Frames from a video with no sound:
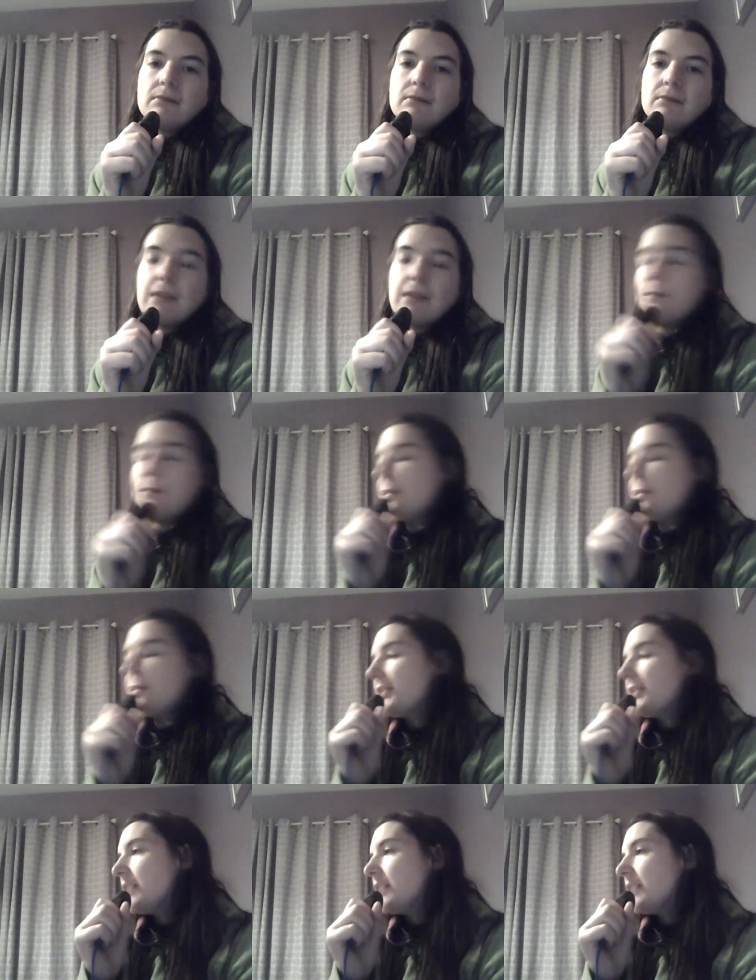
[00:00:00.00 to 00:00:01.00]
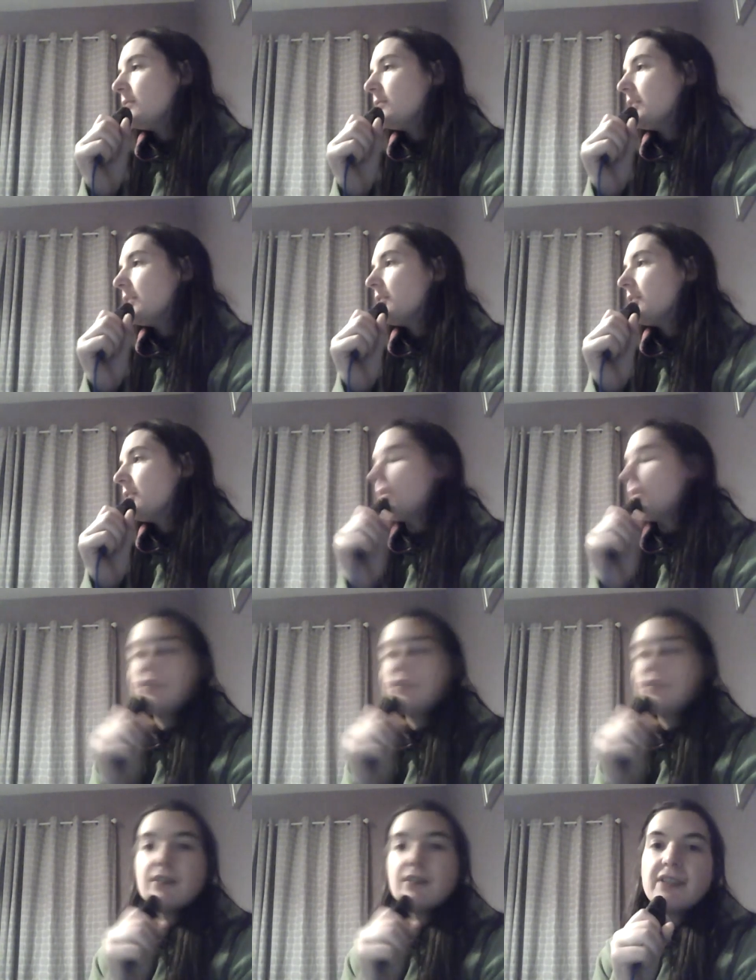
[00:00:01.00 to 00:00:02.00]
My mother's getting annoyed because she
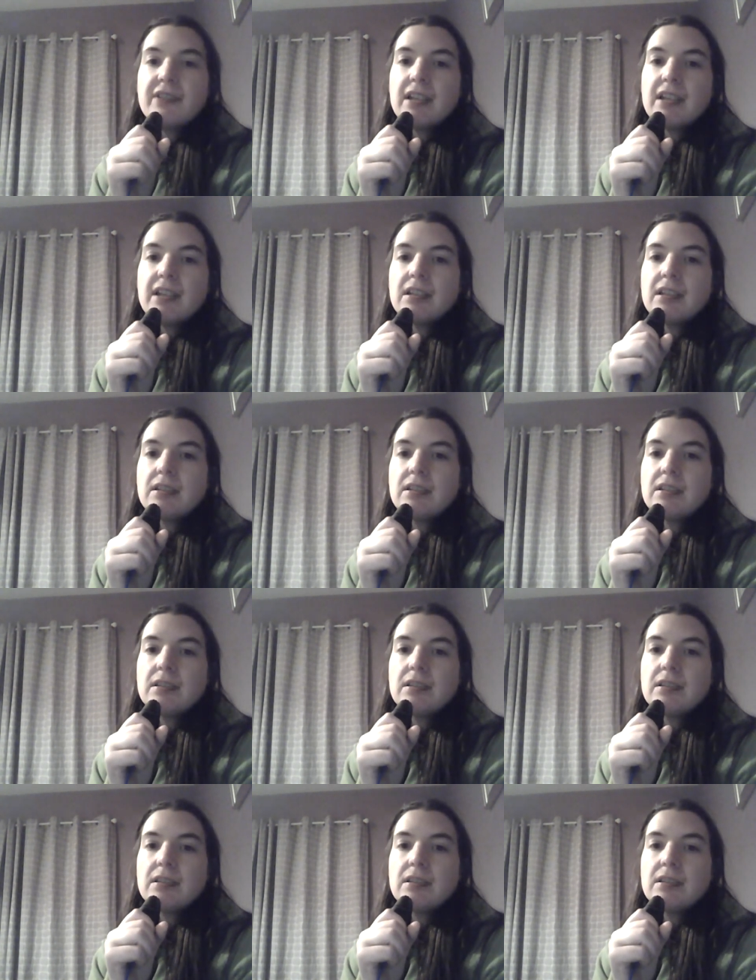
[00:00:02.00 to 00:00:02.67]
doesn't understand it.